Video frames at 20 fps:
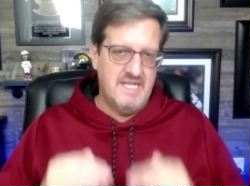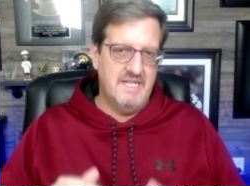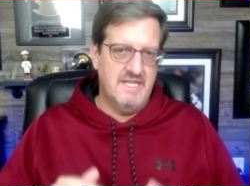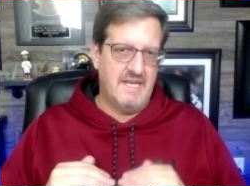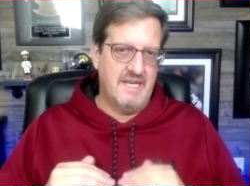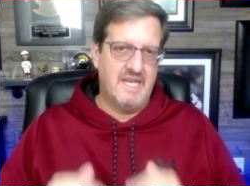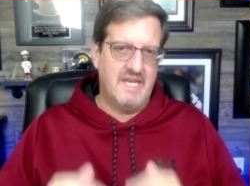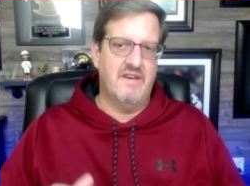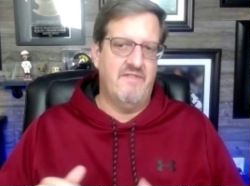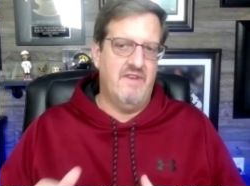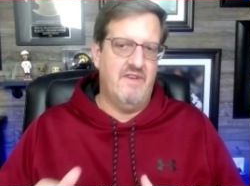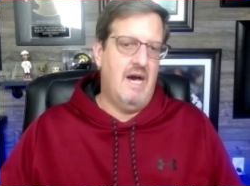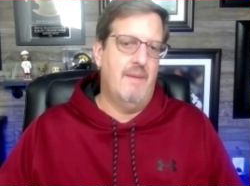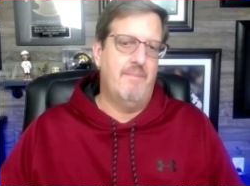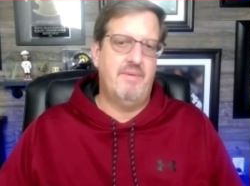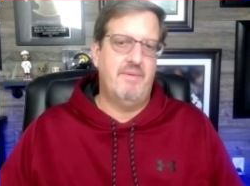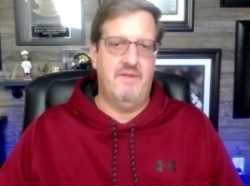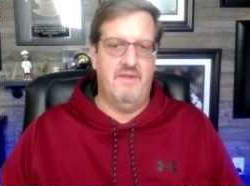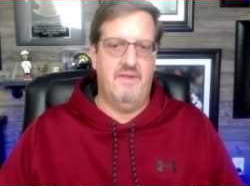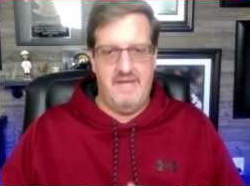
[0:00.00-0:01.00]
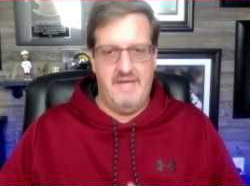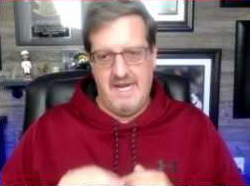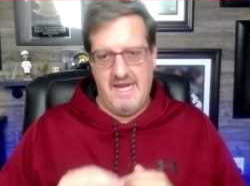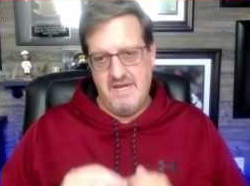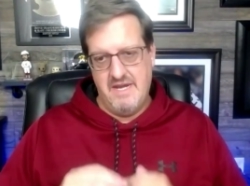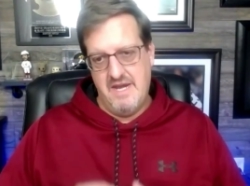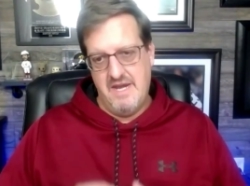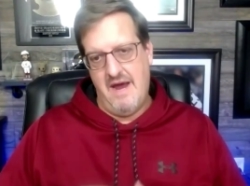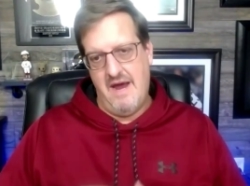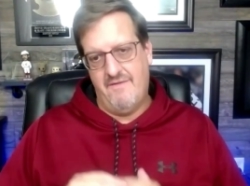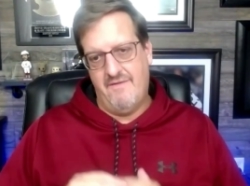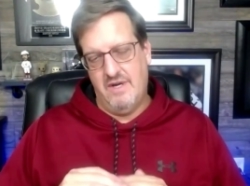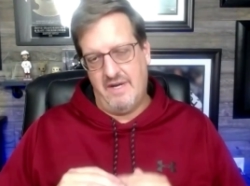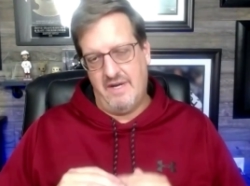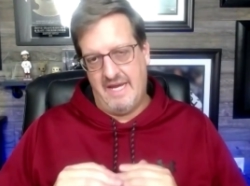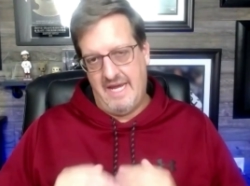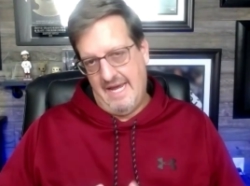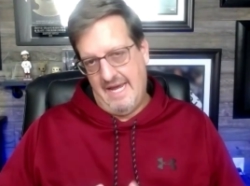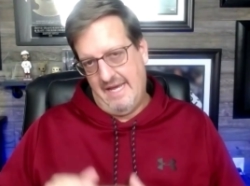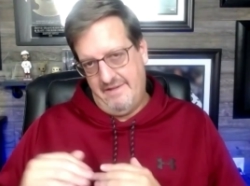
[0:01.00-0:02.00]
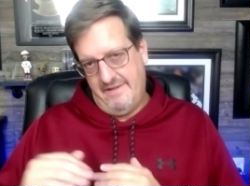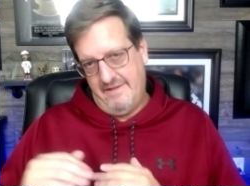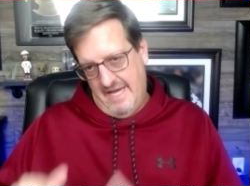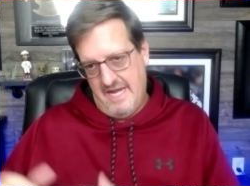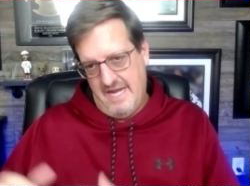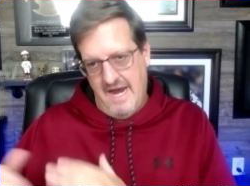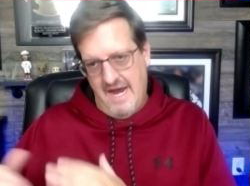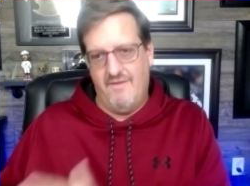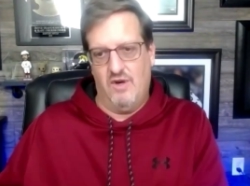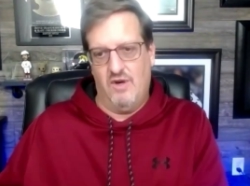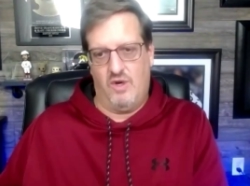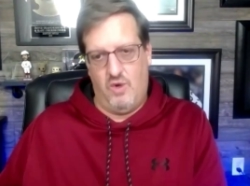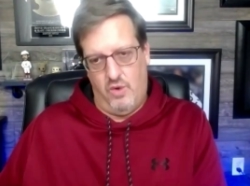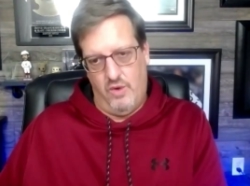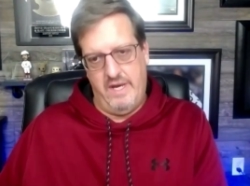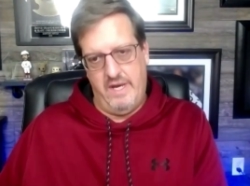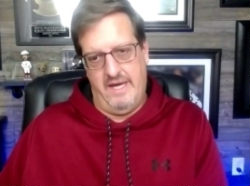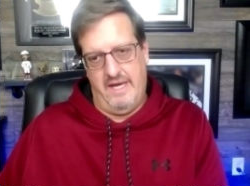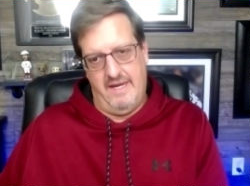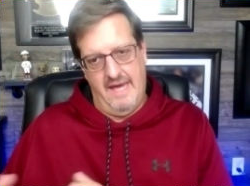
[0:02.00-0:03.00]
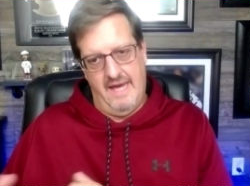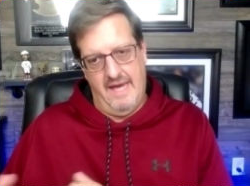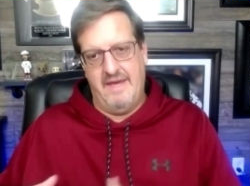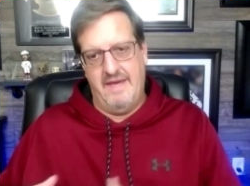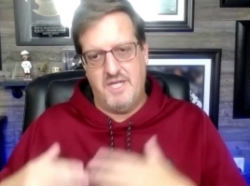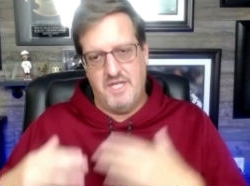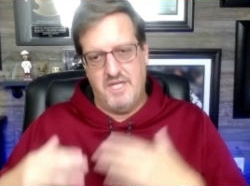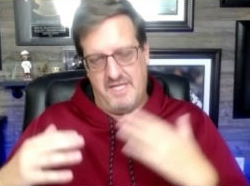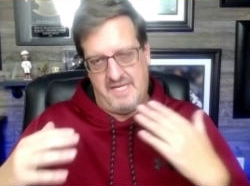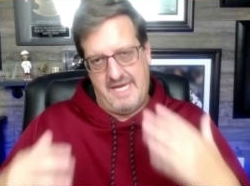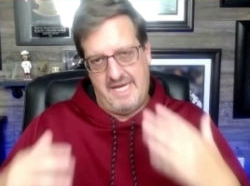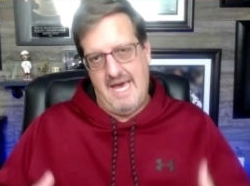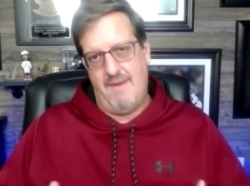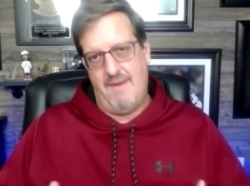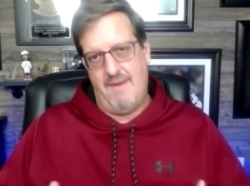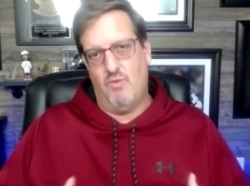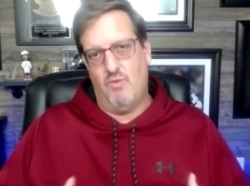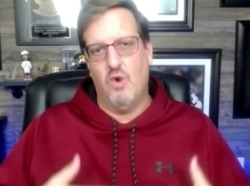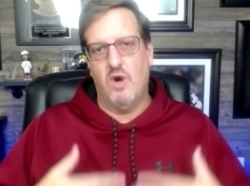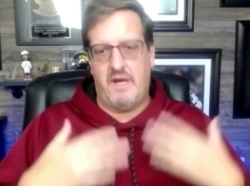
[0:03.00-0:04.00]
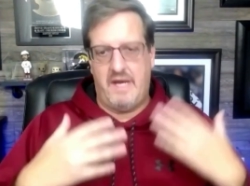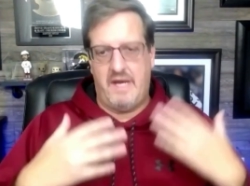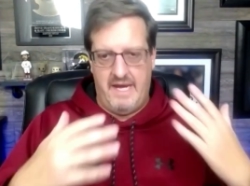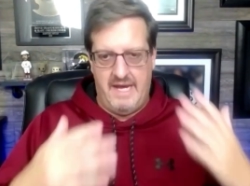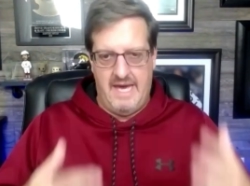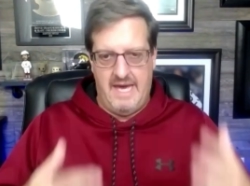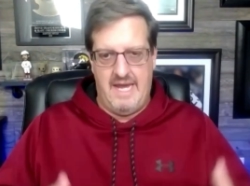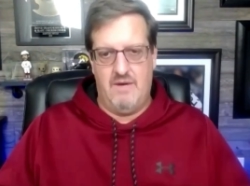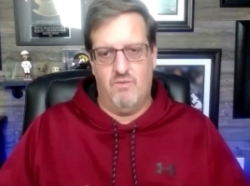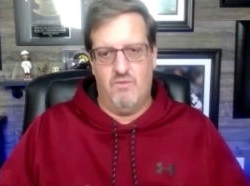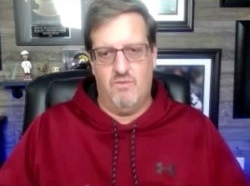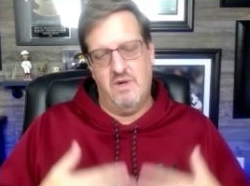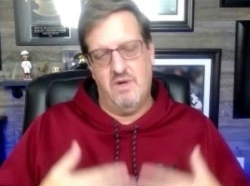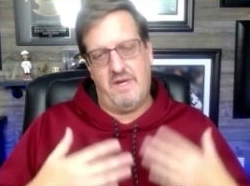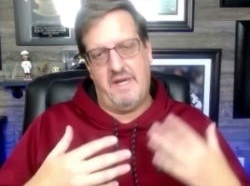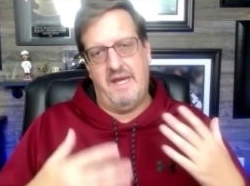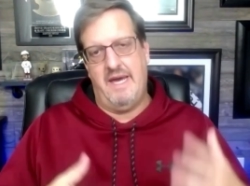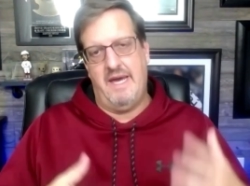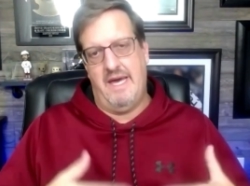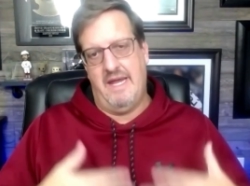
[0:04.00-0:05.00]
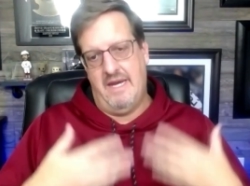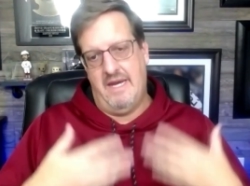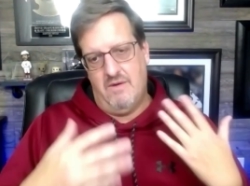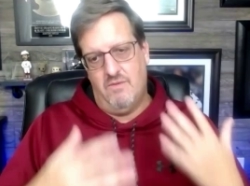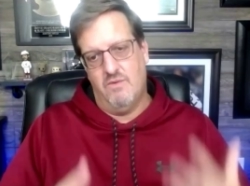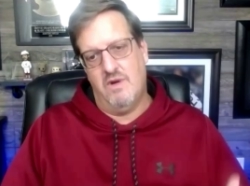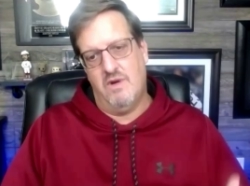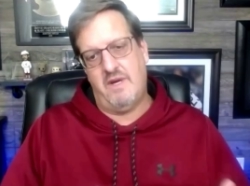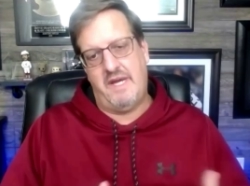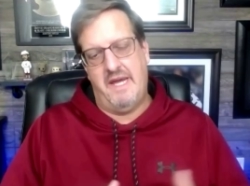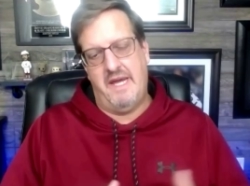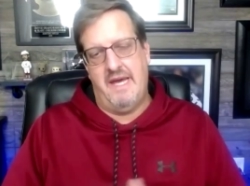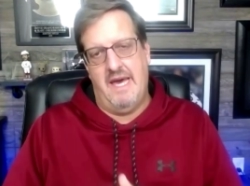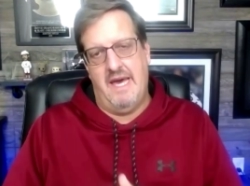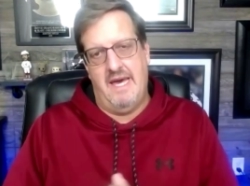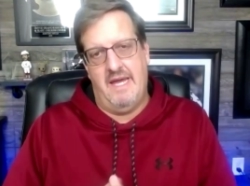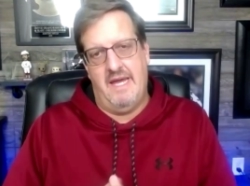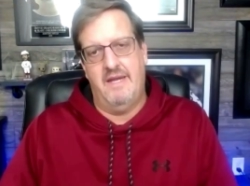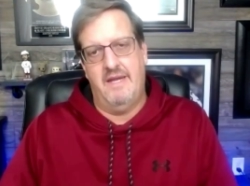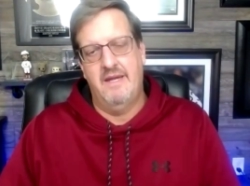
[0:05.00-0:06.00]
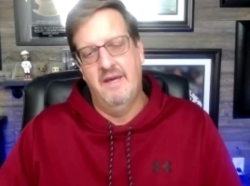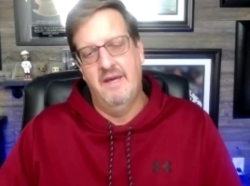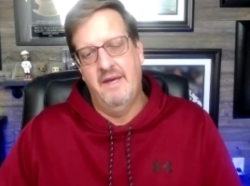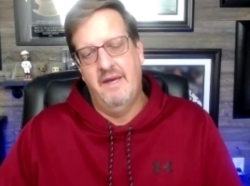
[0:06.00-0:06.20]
didn't give up. They never they never quit and they just kept working at it, working at it and working at it.